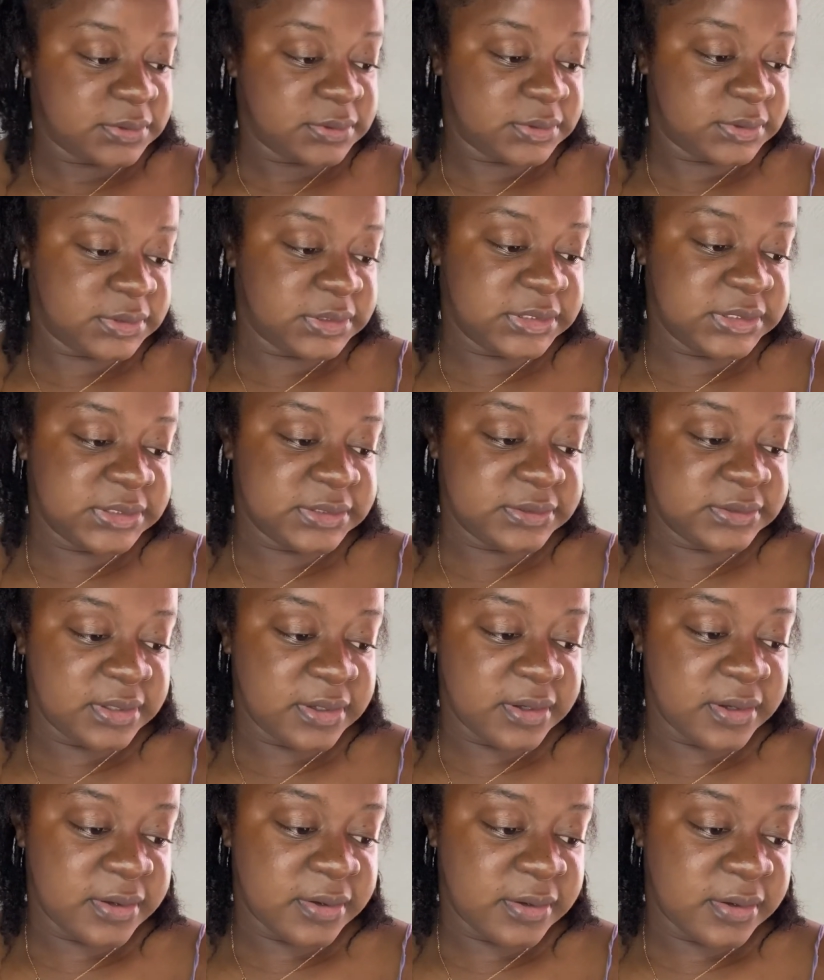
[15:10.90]
this is
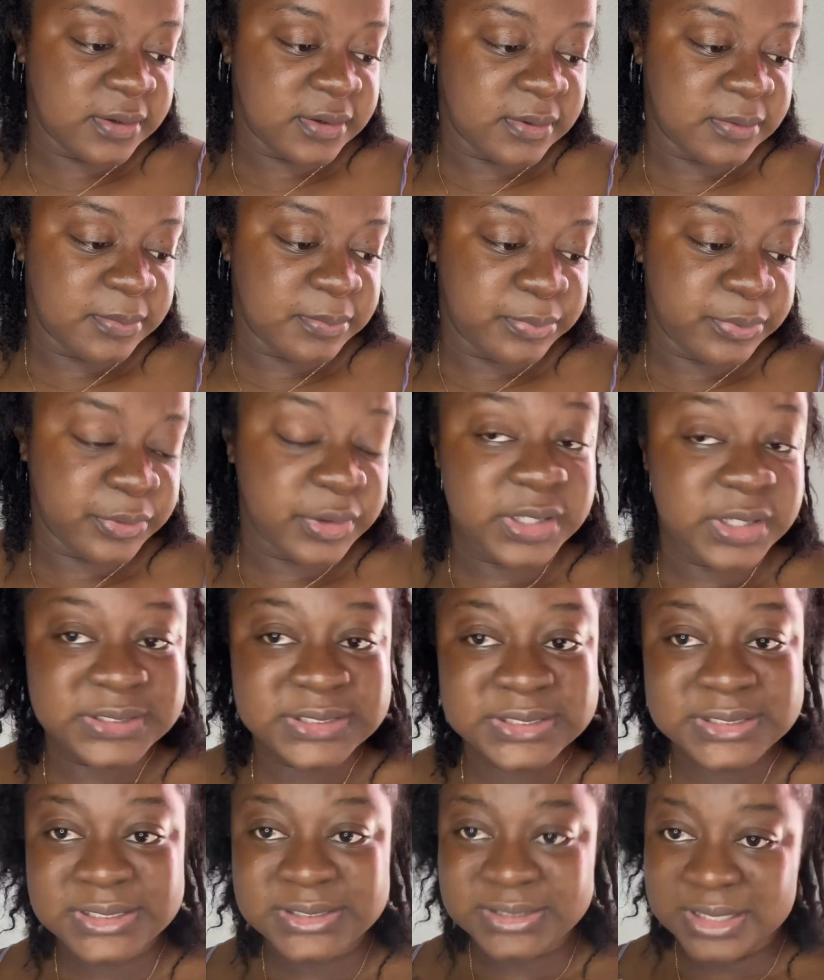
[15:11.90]
the products,
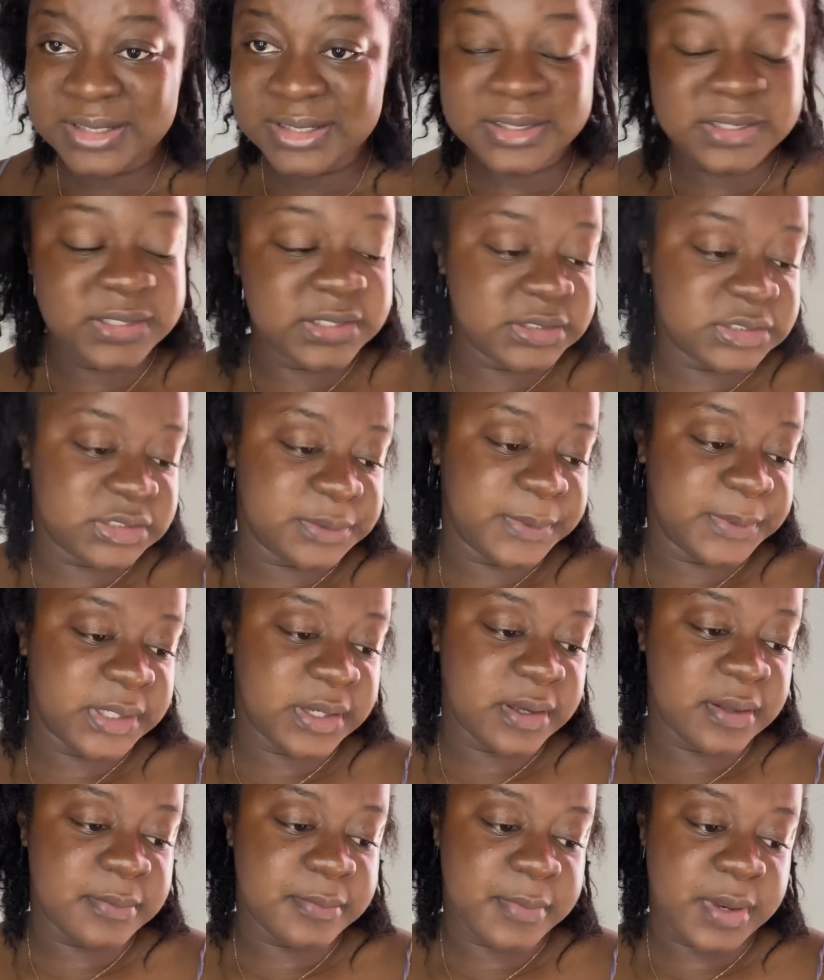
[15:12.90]
it's just under the
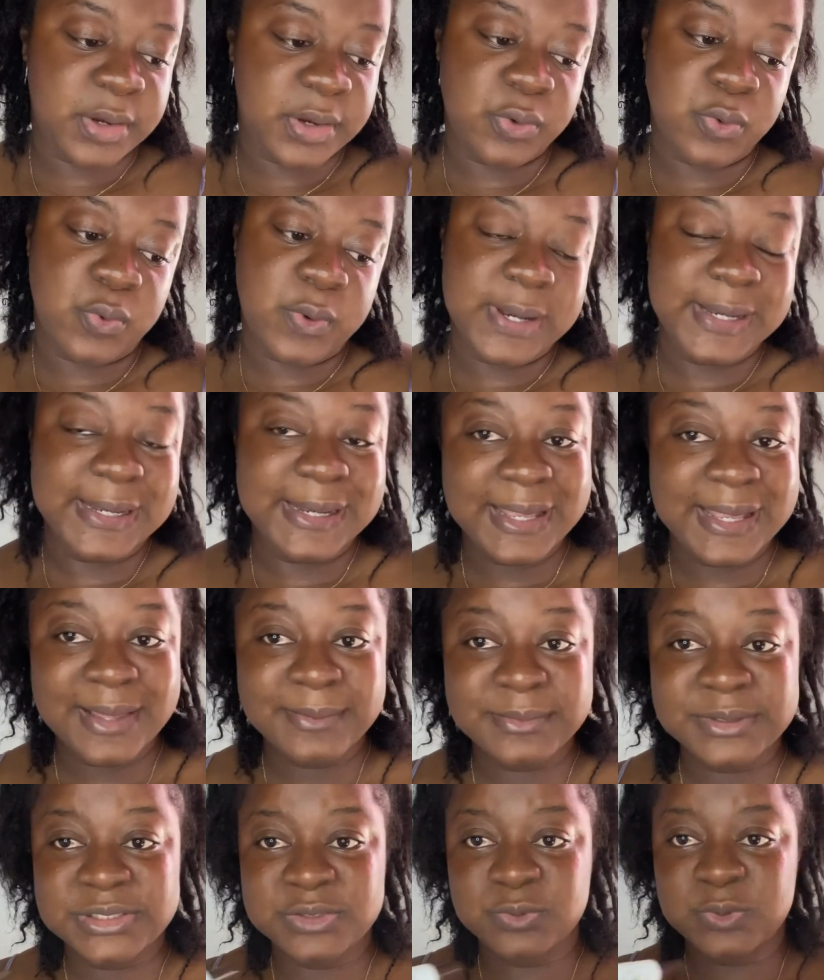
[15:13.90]
Jamaican mango and
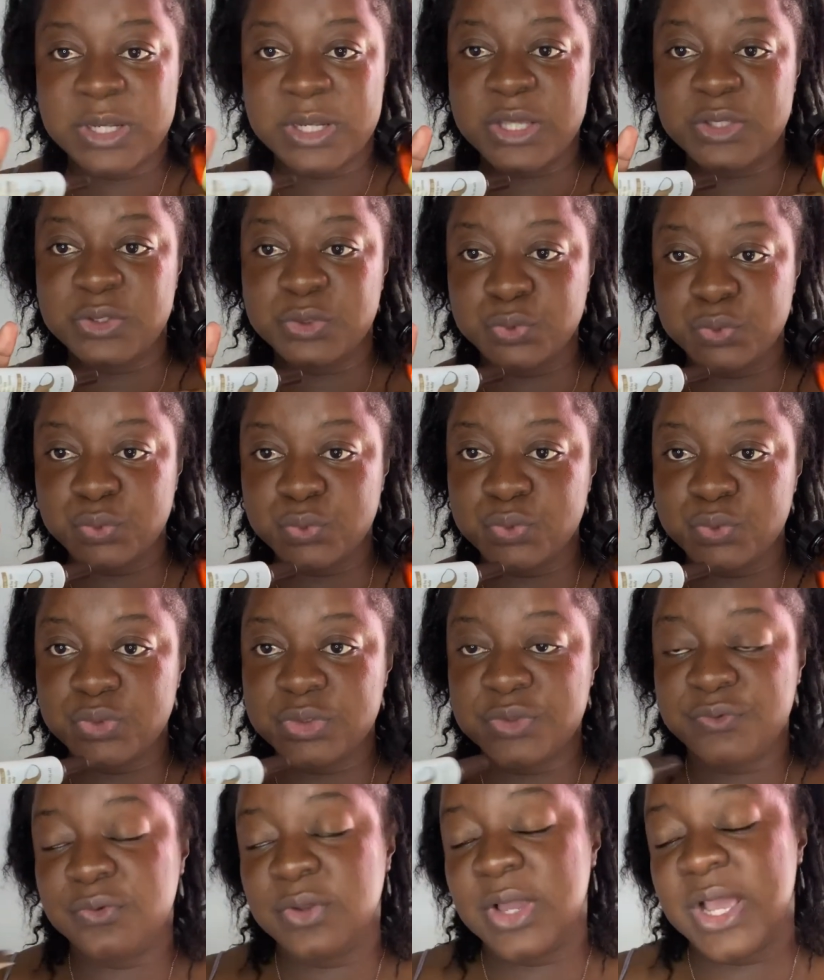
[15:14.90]
lime. This is what I use.
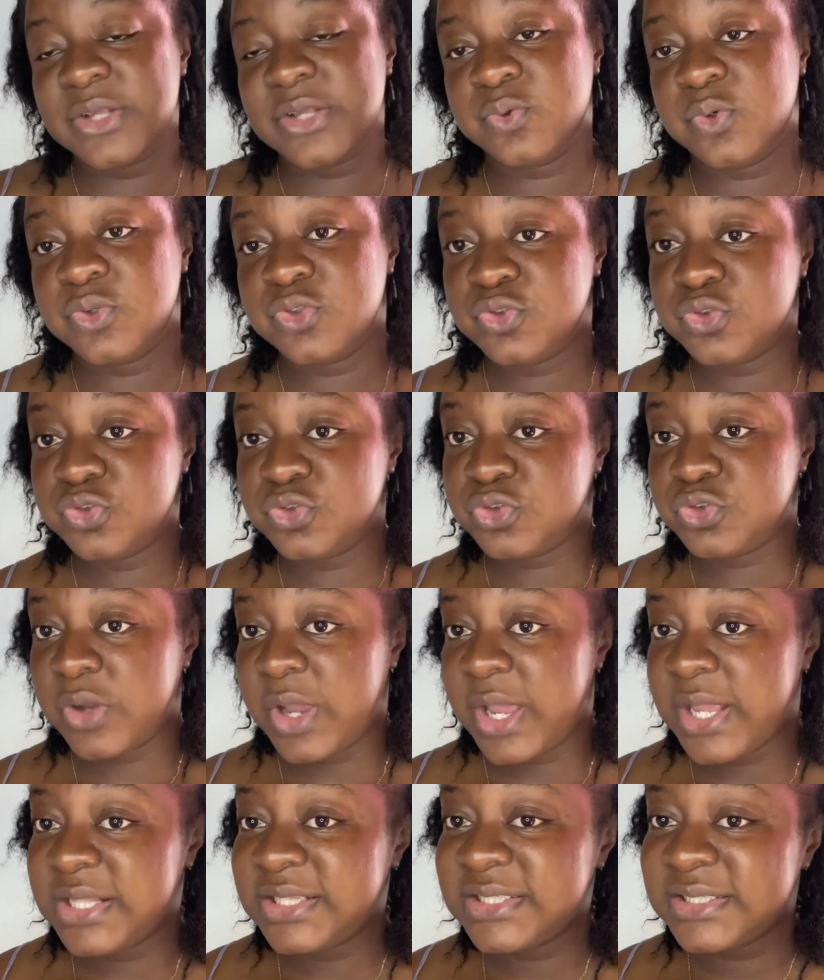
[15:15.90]
If you guys want, you could
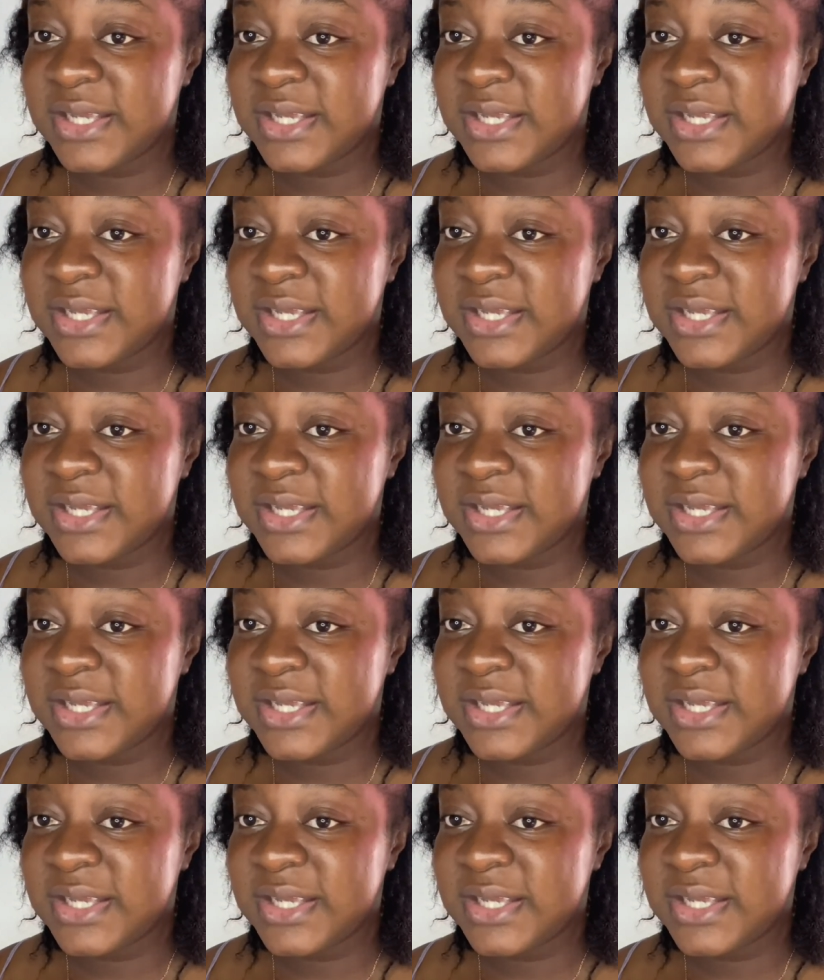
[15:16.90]
try it.